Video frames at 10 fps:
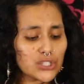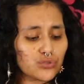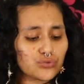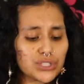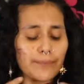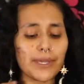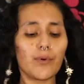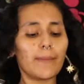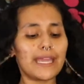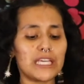some
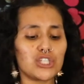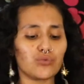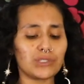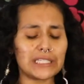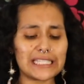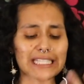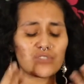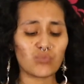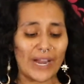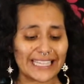people may need to release
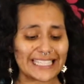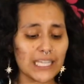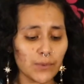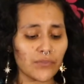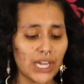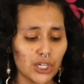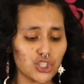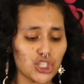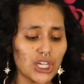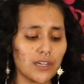this reckless type of
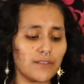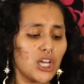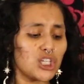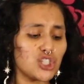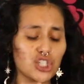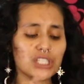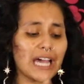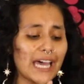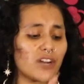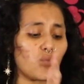energy of just
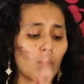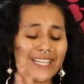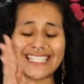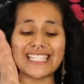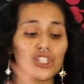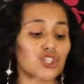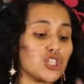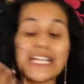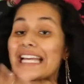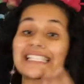kind of wanting to
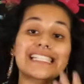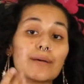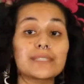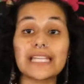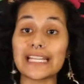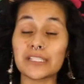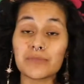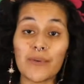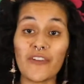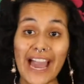just take some
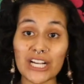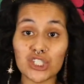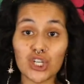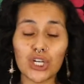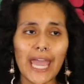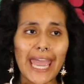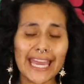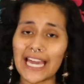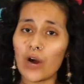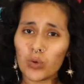type of action
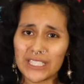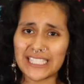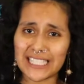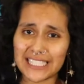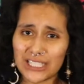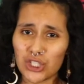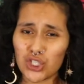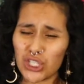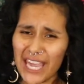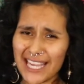and not wanting to
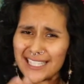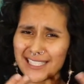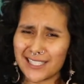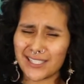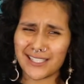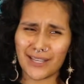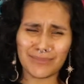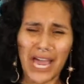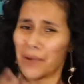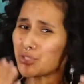take some
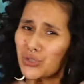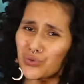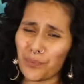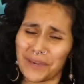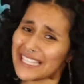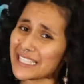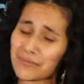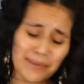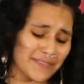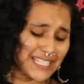time to be in some
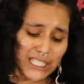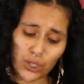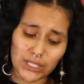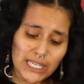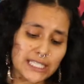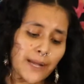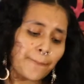type of stillness.